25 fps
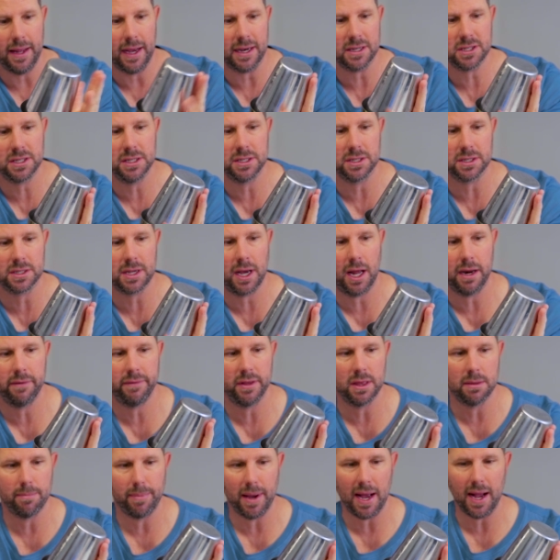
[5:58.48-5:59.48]
actually just kind of
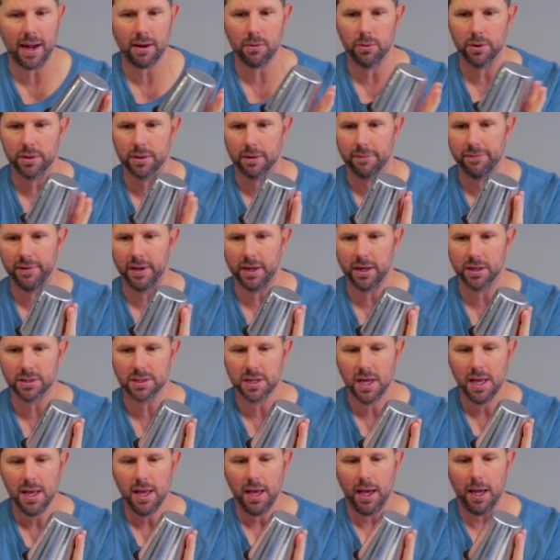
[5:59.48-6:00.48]
in the back with the fingers,
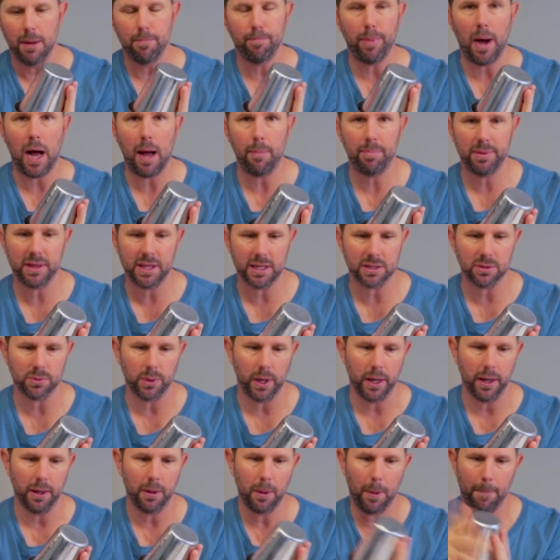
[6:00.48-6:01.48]
and pop it this
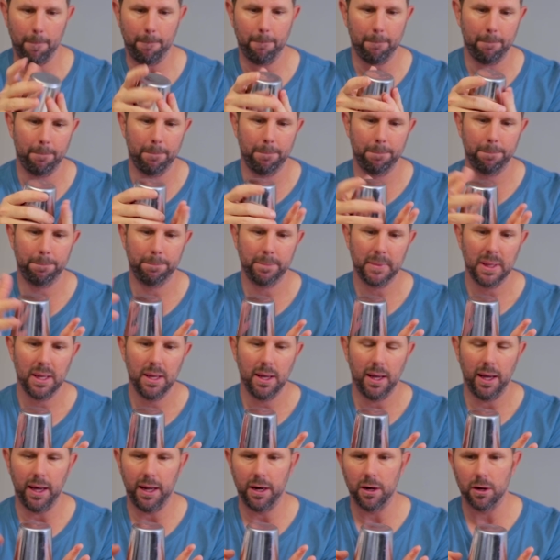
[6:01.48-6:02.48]
way.
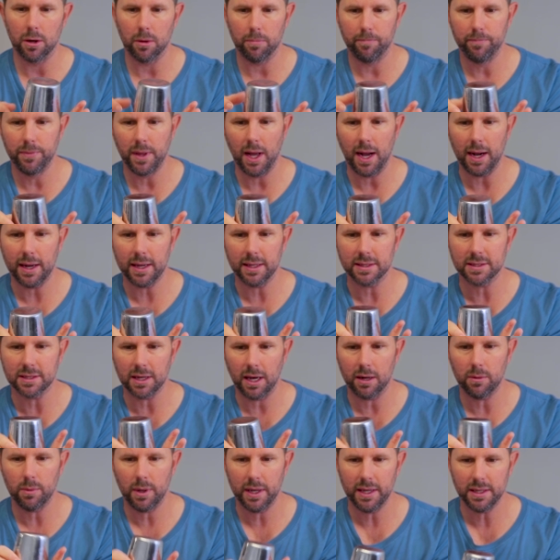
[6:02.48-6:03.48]
And it'll knock it
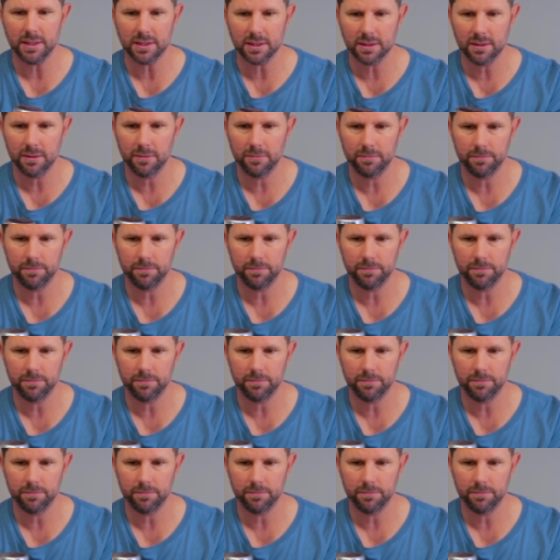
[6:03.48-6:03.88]
sideways,